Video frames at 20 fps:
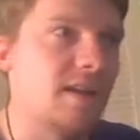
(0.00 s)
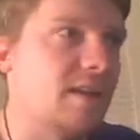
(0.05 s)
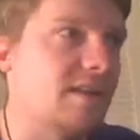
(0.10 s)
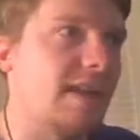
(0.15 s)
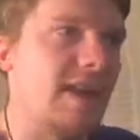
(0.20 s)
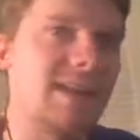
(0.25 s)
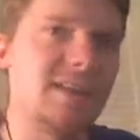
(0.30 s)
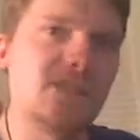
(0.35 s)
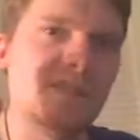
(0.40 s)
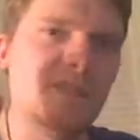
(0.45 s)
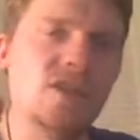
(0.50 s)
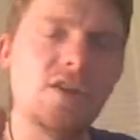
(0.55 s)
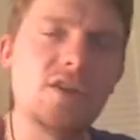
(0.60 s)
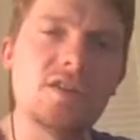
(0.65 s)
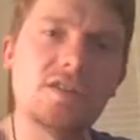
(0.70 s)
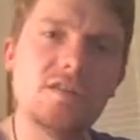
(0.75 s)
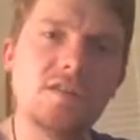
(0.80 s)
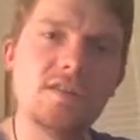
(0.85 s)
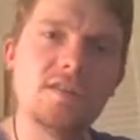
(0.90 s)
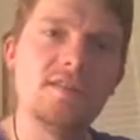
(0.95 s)
That is
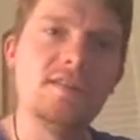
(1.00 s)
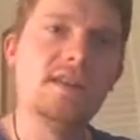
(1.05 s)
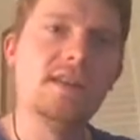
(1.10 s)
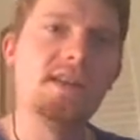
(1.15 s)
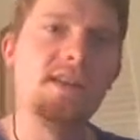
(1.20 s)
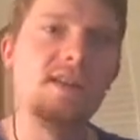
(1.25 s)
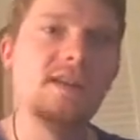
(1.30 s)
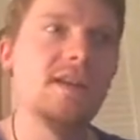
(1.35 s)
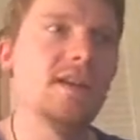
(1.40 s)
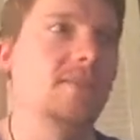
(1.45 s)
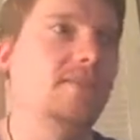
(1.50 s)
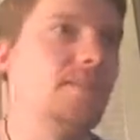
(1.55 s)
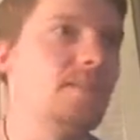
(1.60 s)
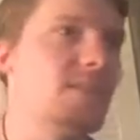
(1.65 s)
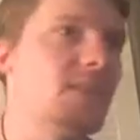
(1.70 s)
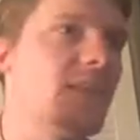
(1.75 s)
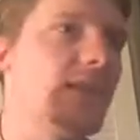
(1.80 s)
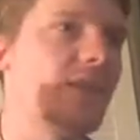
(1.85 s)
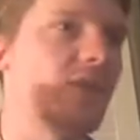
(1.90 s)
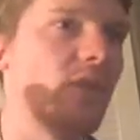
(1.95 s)
not the
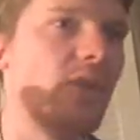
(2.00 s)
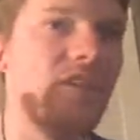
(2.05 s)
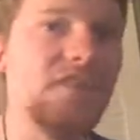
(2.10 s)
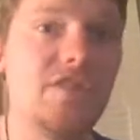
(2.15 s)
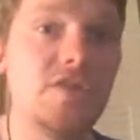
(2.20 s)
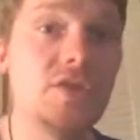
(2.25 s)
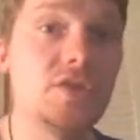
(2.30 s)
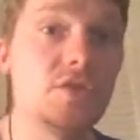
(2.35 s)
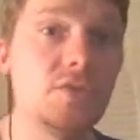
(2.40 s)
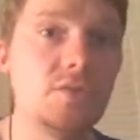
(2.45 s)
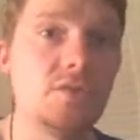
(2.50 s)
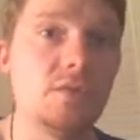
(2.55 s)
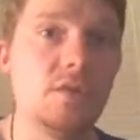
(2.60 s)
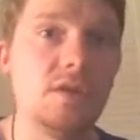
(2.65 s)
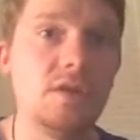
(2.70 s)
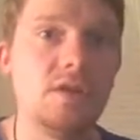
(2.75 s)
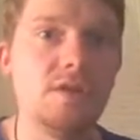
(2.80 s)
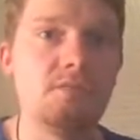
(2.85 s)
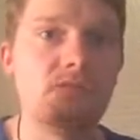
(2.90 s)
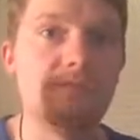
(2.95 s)
official
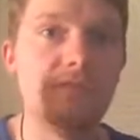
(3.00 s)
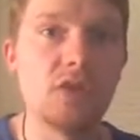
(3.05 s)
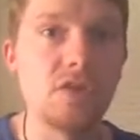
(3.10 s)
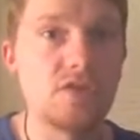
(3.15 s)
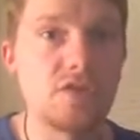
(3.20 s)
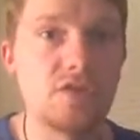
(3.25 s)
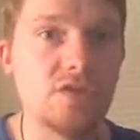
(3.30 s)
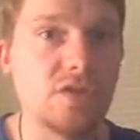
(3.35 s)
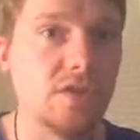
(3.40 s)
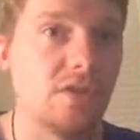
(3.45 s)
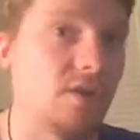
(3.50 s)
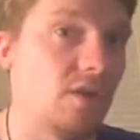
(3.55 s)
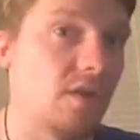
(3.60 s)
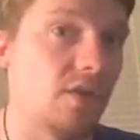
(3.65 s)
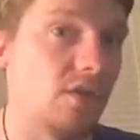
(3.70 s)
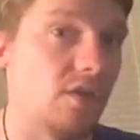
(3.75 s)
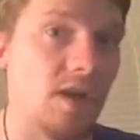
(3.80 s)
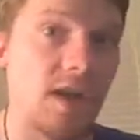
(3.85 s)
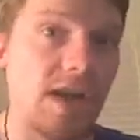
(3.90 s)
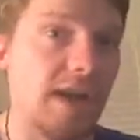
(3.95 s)
doctrine
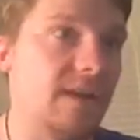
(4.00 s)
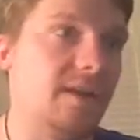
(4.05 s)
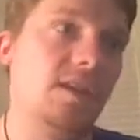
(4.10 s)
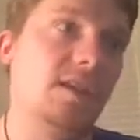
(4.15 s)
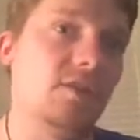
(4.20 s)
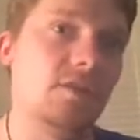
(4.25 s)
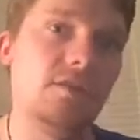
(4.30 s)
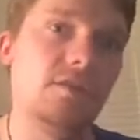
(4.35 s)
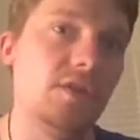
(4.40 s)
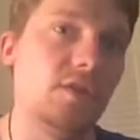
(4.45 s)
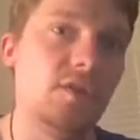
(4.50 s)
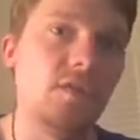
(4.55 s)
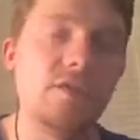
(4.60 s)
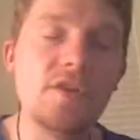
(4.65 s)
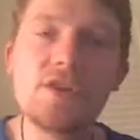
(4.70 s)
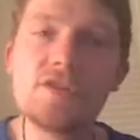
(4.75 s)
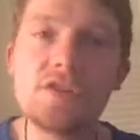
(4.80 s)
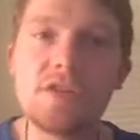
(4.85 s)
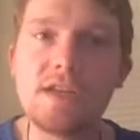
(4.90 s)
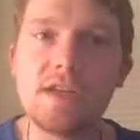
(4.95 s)
or idea of the
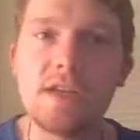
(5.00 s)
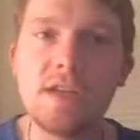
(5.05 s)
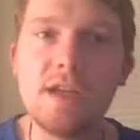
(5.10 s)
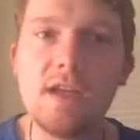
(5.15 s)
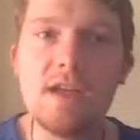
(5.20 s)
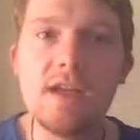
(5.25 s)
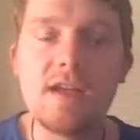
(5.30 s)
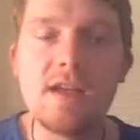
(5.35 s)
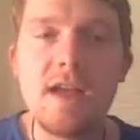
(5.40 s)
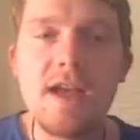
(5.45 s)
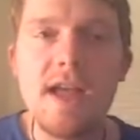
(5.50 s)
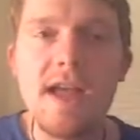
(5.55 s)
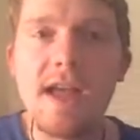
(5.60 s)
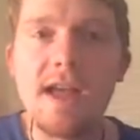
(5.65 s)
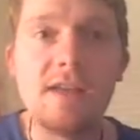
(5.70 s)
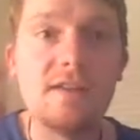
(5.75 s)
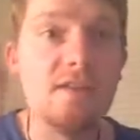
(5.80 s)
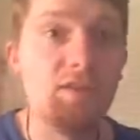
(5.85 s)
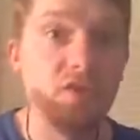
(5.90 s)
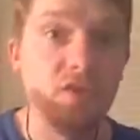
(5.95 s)
university.
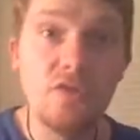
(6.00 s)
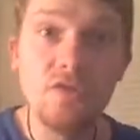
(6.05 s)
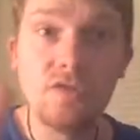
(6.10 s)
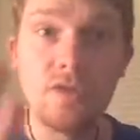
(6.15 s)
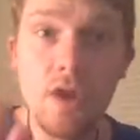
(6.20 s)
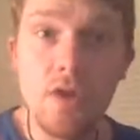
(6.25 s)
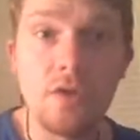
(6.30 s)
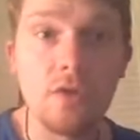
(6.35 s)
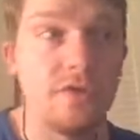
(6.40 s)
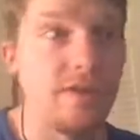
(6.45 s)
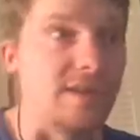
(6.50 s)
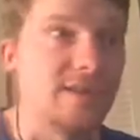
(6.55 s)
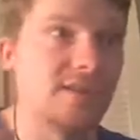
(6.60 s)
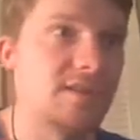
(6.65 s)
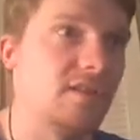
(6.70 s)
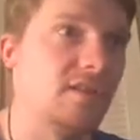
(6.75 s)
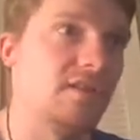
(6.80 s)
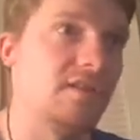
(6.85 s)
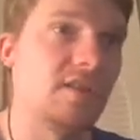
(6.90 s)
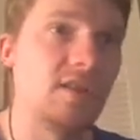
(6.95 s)
and you know that it's in
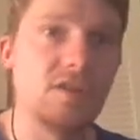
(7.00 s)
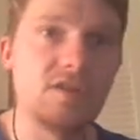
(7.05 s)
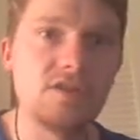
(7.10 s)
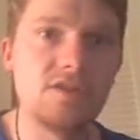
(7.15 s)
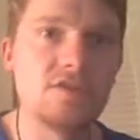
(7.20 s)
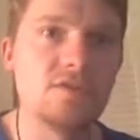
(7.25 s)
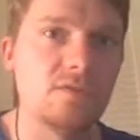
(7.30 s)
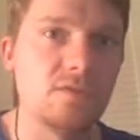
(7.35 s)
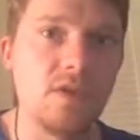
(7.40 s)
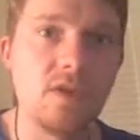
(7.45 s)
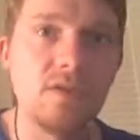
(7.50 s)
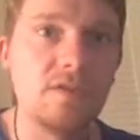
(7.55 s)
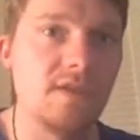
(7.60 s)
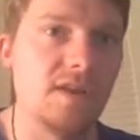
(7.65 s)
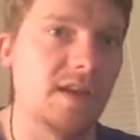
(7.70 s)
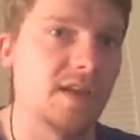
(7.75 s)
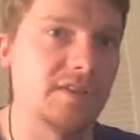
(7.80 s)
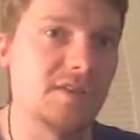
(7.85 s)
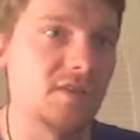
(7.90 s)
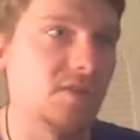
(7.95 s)
a theological
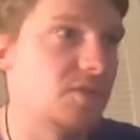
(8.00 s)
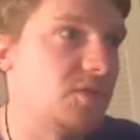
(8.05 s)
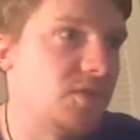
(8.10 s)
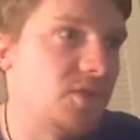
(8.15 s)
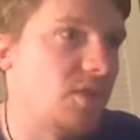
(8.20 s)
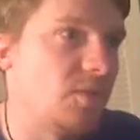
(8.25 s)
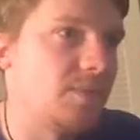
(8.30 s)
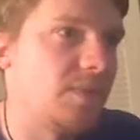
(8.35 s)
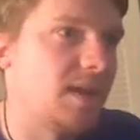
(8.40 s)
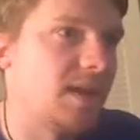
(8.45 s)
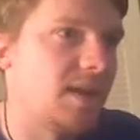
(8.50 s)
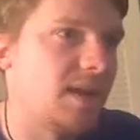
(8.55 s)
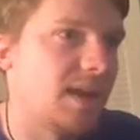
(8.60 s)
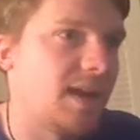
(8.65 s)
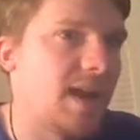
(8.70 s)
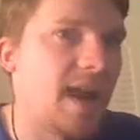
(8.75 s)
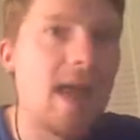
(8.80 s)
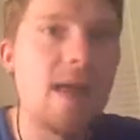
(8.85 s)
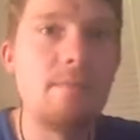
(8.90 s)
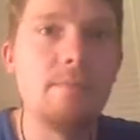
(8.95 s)
context, so you're not being like
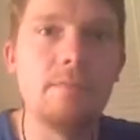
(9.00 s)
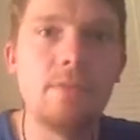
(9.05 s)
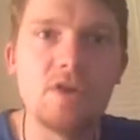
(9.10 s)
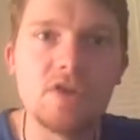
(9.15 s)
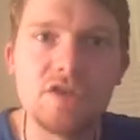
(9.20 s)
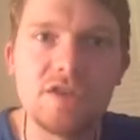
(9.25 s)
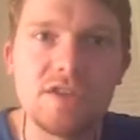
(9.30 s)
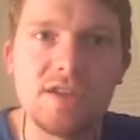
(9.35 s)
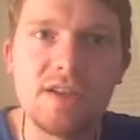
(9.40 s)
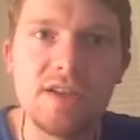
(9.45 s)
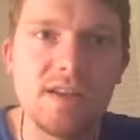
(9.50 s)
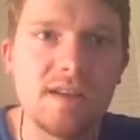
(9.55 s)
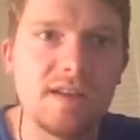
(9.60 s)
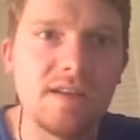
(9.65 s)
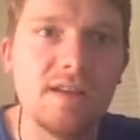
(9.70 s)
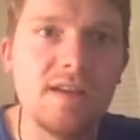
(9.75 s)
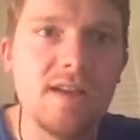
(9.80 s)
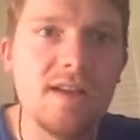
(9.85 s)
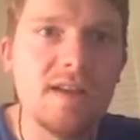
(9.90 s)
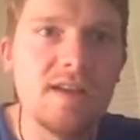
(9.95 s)
ambushed in
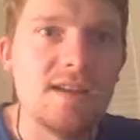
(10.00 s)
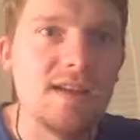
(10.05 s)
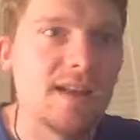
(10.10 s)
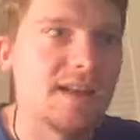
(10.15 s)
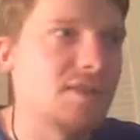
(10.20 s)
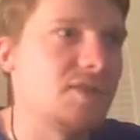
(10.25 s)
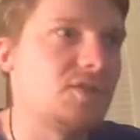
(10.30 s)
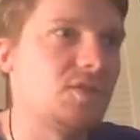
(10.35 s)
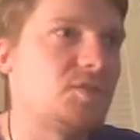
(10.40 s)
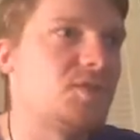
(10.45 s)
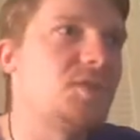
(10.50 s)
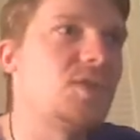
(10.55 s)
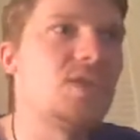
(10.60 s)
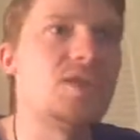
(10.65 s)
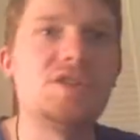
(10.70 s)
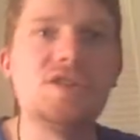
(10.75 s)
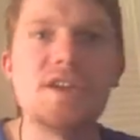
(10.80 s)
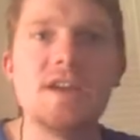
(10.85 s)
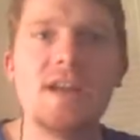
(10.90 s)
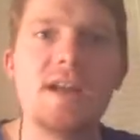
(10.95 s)
like a
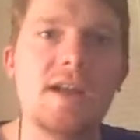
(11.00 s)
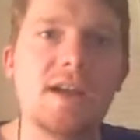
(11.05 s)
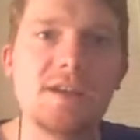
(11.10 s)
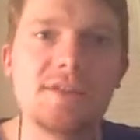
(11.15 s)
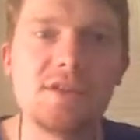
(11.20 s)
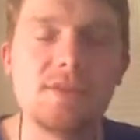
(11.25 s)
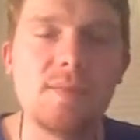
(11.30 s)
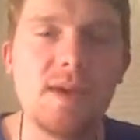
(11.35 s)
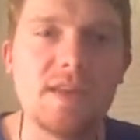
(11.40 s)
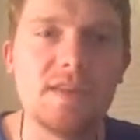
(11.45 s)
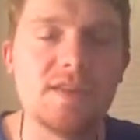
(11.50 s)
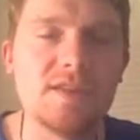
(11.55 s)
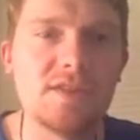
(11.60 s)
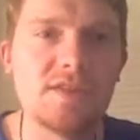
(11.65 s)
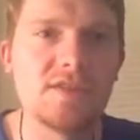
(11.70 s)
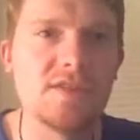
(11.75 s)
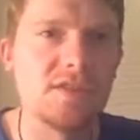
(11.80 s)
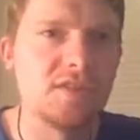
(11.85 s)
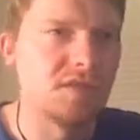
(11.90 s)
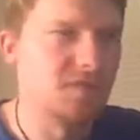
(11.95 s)
sociology class about the
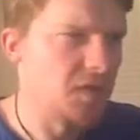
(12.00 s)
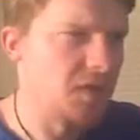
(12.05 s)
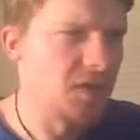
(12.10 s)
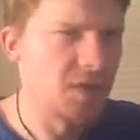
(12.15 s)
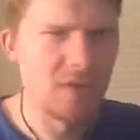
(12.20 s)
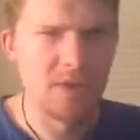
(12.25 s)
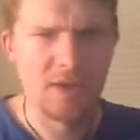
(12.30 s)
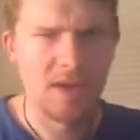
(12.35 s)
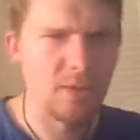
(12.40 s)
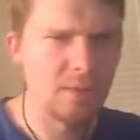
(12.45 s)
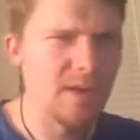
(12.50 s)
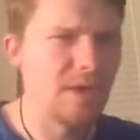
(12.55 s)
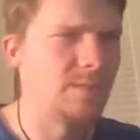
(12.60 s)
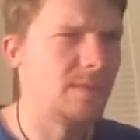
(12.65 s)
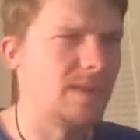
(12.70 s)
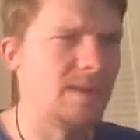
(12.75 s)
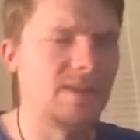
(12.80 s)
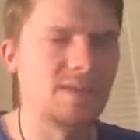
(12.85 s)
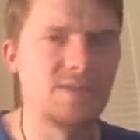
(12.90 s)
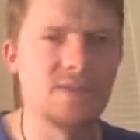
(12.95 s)
existence of God, and you're like, wait a
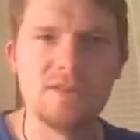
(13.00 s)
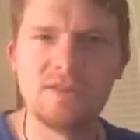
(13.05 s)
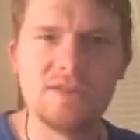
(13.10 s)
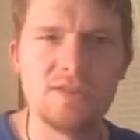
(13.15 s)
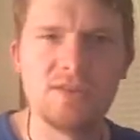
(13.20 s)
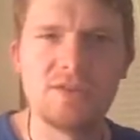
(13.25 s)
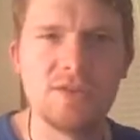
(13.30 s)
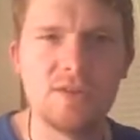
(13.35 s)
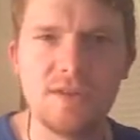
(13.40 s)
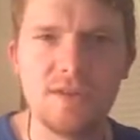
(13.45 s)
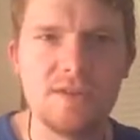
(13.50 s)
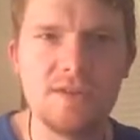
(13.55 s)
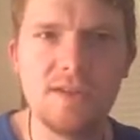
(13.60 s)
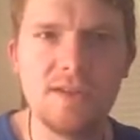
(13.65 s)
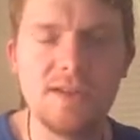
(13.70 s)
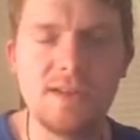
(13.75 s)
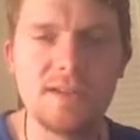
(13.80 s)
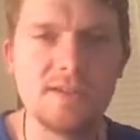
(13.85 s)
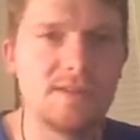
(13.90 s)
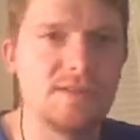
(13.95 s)
minute, it's not sociology,
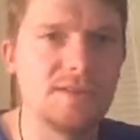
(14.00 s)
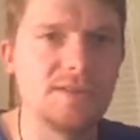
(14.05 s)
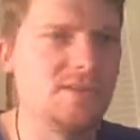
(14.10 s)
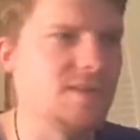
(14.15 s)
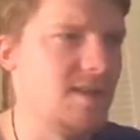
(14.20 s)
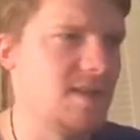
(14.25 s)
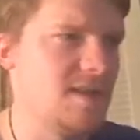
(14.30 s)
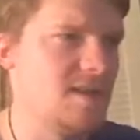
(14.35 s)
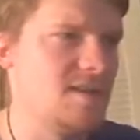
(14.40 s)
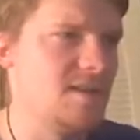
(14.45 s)
that's just